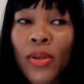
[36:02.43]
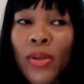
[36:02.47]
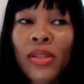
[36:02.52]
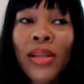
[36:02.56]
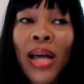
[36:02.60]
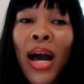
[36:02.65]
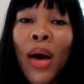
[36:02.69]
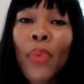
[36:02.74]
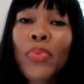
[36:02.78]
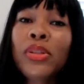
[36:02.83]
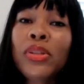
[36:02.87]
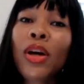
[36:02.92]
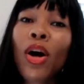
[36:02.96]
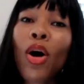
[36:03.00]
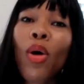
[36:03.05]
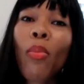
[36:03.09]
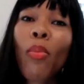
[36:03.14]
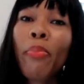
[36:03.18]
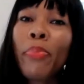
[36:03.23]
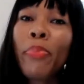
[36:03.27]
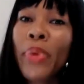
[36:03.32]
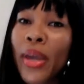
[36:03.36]
Because I was
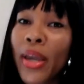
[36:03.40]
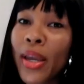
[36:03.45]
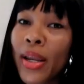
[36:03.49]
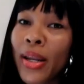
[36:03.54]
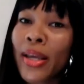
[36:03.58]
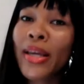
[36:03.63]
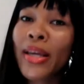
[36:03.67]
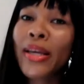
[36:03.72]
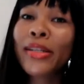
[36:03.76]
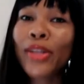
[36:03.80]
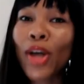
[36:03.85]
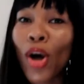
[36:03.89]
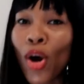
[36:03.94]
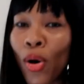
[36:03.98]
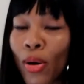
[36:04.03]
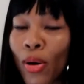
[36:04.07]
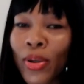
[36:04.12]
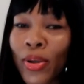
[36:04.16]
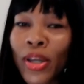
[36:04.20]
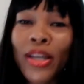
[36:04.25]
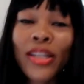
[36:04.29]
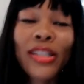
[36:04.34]
gonna beat his
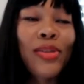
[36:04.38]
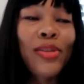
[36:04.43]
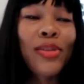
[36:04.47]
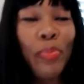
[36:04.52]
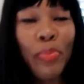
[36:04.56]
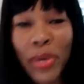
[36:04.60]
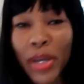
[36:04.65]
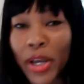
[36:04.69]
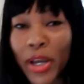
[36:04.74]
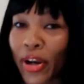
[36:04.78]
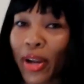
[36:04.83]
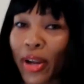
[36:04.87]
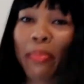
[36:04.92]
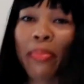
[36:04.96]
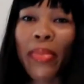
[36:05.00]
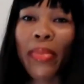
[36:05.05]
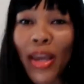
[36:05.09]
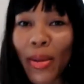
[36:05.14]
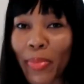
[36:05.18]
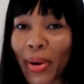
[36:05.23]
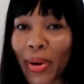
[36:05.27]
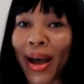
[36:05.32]
uh, his bigger than
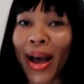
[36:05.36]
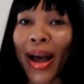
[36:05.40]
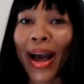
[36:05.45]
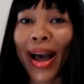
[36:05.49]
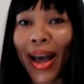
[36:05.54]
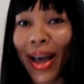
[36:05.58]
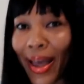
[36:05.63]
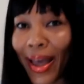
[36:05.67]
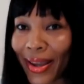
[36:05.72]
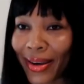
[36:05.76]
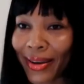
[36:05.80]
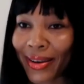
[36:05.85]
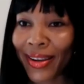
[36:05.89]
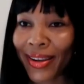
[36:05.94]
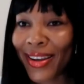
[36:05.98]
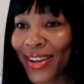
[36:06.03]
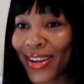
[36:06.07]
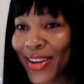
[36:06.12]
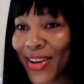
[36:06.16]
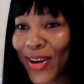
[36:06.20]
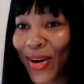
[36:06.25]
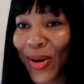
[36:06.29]
me behind
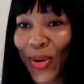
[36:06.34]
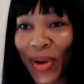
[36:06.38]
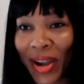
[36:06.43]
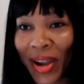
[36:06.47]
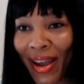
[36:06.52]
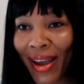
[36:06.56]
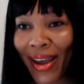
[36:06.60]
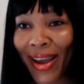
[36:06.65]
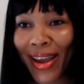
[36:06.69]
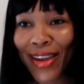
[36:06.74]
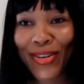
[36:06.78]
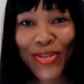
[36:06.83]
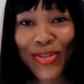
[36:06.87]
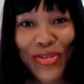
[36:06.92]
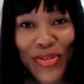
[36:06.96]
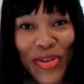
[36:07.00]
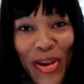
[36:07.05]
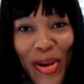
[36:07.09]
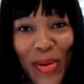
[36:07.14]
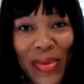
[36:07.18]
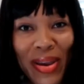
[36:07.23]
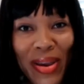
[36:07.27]
Okay, do you
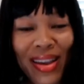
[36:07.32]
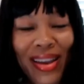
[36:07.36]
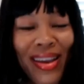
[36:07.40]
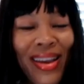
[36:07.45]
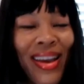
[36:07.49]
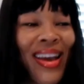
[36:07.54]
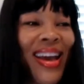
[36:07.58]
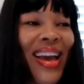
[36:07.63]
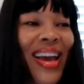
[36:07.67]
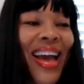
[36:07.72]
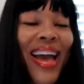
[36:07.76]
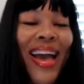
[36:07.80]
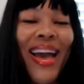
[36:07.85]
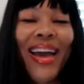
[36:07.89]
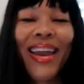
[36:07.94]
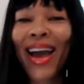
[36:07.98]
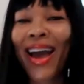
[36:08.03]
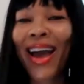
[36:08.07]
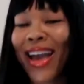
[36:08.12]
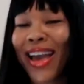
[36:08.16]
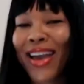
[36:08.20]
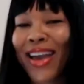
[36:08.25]
hear me? And
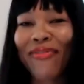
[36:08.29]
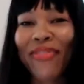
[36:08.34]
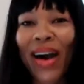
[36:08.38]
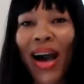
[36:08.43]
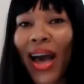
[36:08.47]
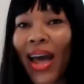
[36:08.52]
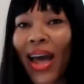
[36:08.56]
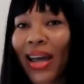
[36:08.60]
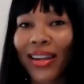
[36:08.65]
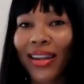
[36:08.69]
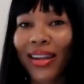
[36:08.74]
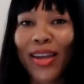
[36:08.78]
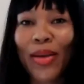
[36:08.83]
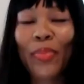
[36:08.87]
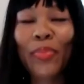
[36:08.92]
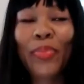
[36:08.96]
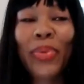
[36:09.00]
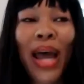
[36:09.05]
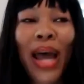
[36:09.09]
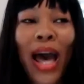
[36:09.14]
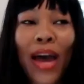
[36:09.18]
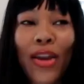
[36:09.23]
I ain't violent,
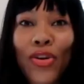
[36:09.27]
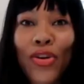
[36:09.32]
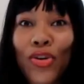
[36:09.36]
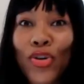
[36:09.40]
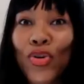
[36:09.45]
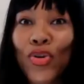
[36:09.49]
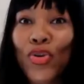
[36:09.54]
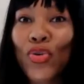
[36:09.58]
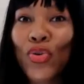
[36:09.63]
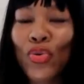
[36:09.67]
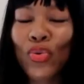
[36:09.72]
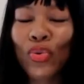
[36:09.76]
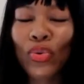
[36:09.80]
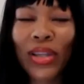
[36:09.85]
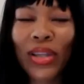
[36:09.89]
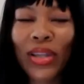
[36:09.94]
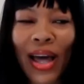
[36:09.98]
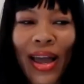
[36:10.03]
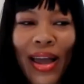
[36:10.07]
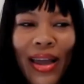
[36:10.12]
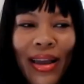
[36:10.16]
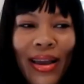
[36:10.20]
but I knew
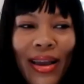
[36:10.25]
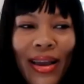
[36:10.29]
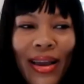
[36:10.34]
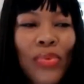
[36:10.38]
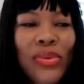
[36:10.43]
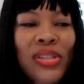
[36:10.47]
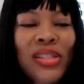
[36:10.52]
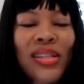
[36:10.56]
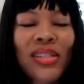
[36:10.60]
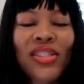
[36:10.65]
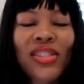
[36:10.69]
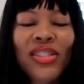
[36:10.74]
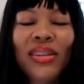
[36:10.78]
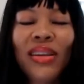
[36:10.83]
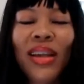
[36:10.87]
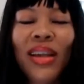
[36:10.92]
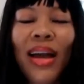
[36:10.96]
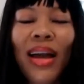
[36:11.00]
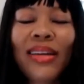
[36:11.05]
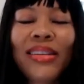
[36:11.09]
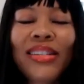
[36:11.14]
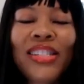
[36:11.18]
like I was such a
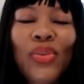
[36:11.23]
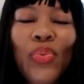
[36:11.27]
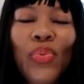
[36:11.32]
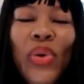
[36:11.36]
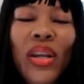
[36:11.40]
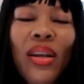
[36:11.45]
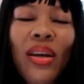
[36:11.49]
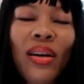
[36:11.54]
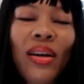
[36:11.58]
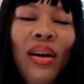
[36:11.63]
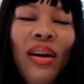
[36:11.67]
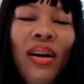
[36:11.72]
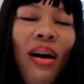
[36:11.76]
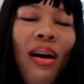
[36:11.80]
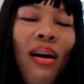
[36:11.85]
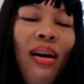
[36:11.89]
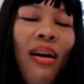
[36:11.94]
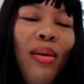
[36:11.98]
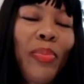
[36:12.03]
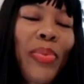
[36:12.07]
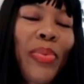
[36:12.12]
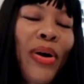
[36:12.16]
nice, sweet, and
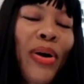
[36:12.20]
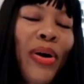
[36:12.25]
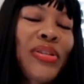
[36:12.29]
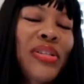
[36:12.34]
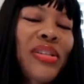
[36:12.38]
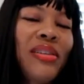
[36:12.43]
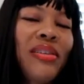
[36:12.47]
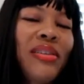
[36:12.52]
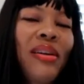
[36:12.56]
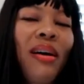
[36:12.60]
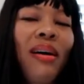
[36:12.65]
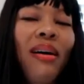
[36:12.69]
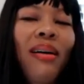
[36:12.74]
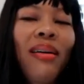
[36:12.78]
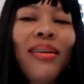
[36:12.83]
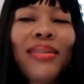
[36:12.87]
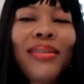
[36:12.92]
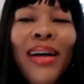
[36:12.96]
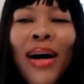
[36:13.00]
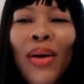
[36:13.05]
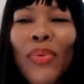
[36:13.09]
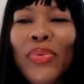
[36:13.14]
calm person, y'all.
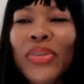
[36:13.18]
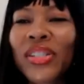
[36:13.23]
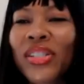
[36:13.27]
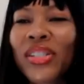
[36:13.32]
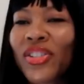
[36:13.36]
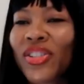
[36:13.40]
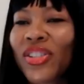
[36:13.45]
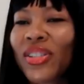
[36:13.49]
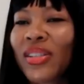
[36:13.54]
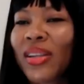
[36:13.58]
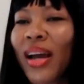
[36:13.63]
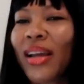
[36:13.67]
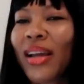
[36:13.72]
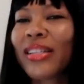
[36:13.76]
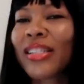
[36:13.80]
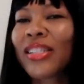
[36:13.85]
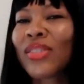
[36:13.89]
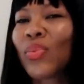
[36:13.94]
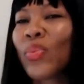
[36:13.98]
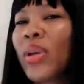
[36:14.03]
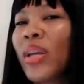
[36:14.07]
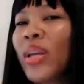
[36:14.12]
I mm-hmm. was such a
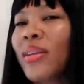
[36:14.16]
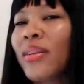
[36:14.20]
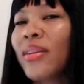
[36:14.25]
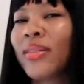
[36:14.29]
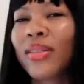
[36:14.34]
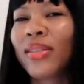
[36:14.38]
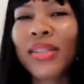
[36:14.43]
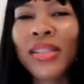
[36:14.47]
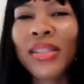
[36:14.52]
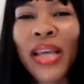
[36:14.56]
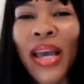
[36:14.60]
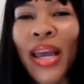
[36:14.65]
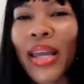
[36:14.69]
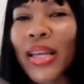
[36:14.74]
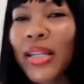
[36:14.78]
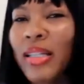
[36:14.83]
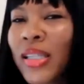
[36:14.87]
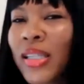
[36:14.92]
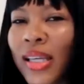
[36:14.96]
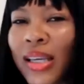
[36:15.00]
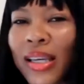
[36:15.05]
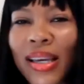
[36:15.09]
nice, sweet, and
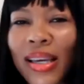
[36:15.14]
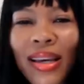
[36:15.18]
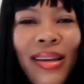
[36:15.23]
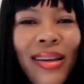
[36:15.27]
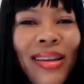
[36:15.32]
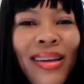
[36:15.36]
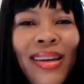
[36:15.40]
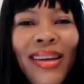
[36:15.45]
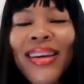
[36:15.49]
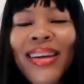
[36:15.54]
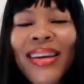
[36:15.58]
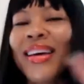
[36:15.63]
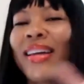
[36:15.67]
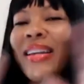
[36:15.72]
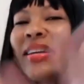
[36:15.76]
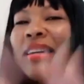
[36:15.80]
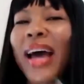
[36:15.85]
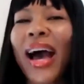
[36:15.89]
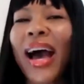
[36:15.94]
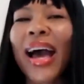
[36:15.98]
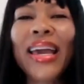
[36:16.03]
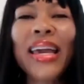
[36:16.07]
dainty, and
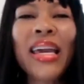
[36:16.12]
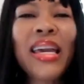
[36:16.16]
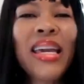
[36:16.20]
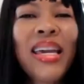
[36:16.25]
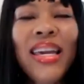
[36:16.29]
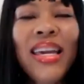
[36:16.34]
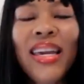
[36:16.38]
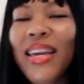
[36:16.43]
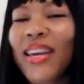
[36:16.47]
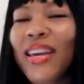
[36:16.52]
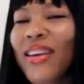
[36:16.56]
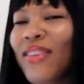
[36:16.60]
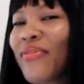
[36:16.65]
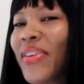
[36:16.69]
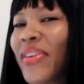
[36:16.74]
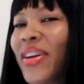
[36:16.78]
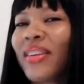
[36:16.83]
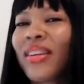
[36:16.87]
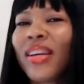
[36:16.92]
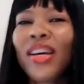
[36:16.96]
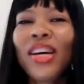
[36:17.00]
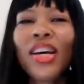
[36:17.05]
naive,
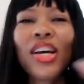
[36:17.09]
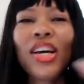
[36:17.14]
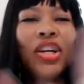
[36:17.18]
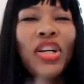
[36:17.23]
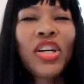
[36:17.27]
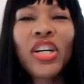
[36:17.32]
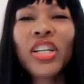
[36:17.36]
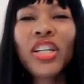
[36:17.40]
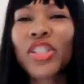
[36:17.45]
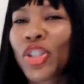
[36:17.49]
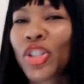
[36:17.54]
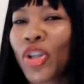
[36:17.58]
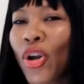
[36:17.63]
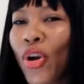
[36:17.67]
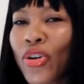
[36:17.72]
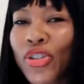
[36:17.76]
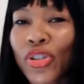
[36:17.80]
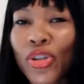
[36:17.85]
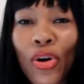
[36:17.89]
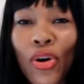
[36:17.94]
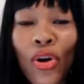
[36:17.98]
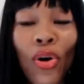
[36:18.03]
and good
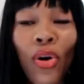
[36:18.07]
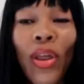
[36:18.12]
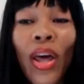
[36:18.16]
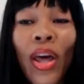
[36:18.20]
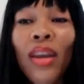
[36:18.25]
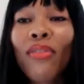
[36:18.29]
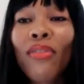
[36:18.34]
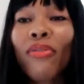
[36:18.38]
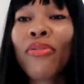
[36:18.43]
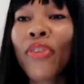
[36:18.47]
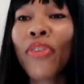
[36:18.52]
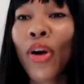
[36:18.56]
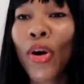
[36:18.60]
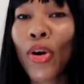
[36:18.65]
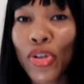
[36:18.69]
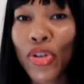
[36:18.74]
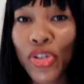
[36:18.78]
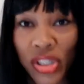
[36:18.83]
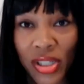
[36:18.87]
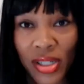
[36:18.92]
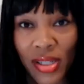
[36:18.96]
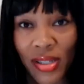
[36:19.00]
church girl, and a
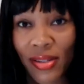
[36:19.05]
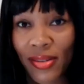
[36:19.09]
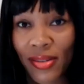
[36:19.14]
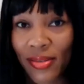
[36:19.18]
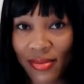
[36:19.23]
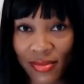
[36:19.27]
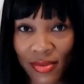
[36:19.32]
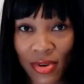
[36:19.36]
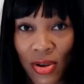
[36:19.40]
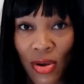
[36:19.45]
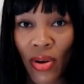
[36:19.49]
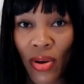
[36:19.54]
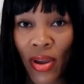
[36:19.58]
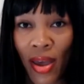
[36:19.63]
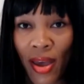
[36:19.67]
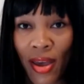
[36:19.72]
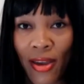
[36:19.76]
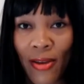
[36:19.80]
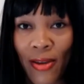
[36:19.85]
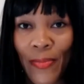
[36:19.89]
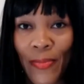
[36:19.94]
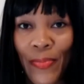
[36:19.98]
virgin.
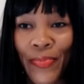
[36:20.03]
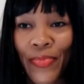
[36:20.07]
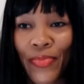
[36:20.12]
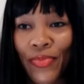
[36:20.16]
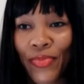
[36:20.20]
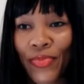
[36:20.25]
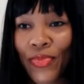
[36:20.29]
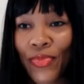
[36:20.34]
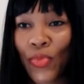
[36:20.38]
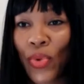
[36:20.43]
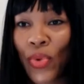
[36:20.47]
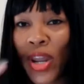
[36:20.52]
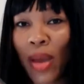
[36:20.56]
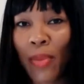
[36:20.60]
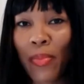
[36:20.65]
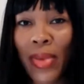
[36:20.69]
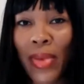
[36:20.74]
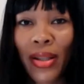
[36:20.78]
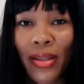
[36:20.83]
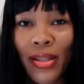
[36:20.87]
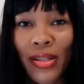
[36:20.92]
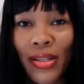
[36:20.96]
Okay, when I
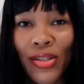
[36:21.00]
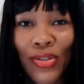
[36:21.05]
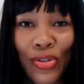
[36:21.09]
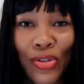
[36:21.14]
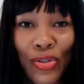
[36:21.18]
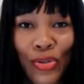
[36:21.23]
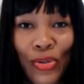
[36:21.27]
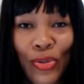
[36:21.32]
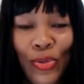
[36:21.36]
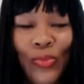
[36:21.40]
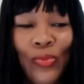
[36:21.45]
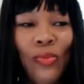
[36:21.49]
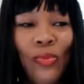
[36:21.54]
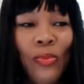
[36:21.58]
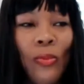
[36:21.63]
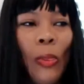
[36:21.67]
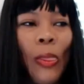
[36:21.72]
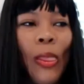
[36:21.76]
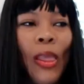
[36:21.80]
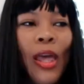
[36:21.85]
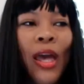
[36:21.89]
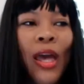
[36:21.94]
met this dude.
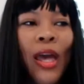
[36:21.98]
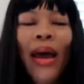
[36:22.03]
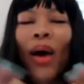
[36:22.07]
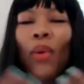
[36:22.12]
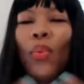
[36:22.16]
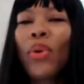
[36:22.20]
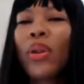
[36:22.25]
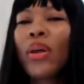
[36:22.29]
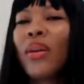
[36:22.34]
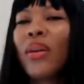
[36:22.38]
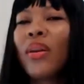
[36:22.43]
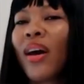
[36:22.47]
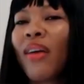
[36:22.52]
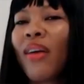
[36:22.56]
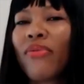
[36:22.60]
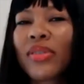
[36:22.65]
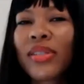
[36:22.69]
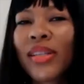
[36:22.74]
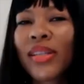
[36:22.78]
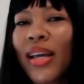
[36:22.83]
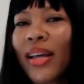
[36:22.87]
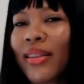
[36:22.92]
And I would have never
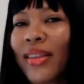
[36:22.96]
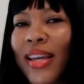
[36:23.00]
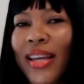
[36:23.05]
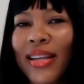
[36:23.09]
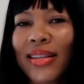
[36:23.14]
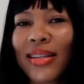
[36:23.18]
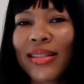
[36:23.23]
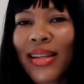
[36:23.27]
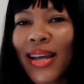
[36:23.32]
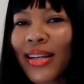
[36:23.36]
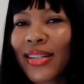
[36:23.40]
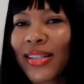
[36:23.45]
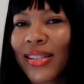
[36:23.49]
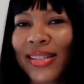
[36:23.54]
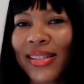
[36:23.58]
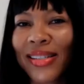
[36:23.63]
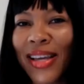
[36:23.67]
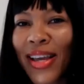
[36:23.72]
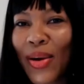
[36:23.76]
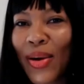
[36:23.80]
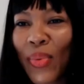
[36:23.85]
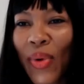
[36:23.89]
said things that I just
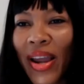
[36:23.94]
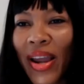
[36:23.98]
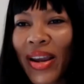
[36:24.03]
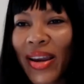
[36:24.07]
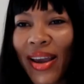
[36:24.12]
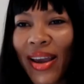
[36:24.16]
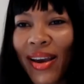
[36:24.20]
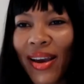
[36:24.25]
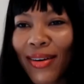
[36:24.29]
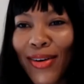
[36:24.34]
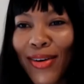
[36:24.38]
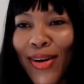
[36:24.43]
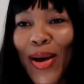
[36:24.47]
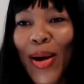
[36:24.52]
said right now,